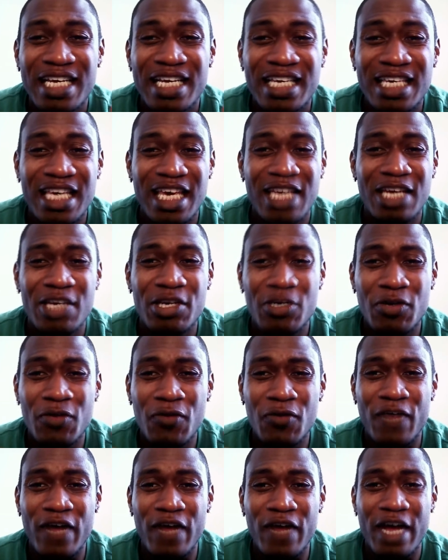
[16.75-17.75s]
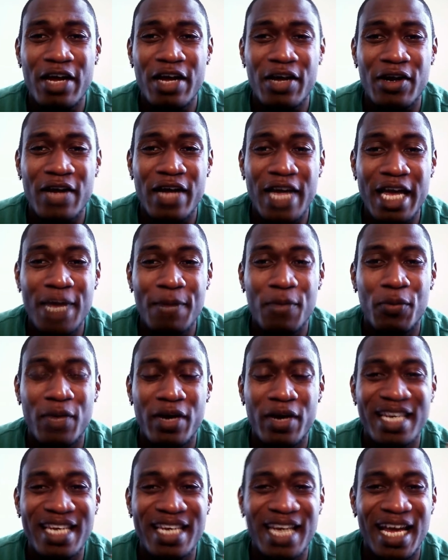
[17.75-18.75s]
Kindle Fire
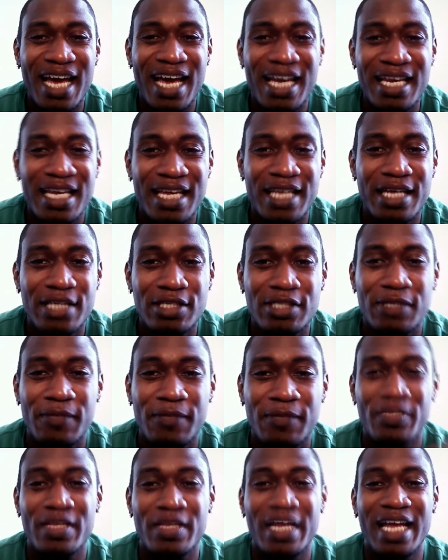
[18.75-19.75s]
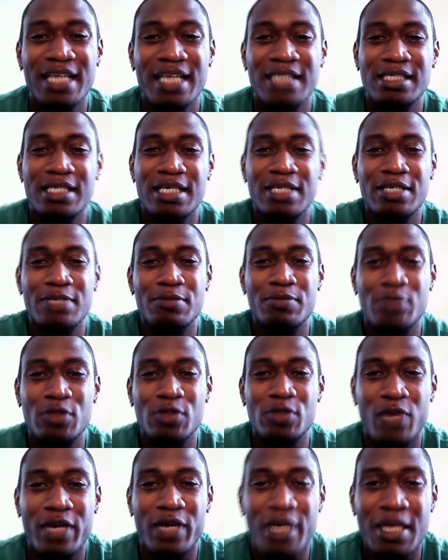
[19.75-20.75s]
8.9-inch
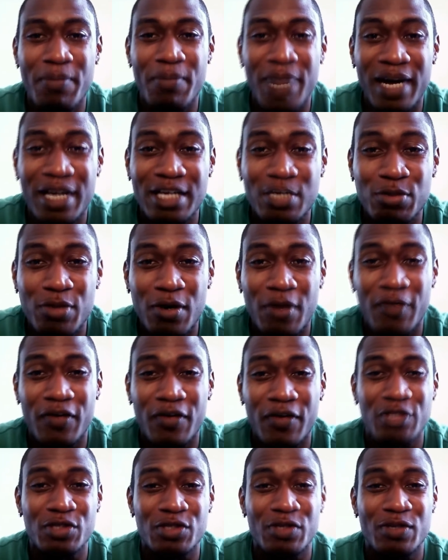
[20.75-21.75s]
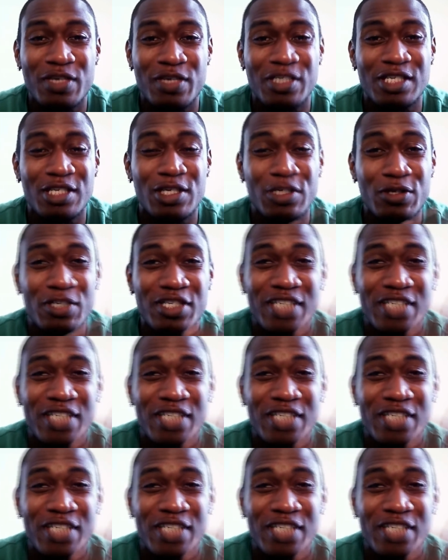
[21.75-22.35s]
1920 by 1200 resolution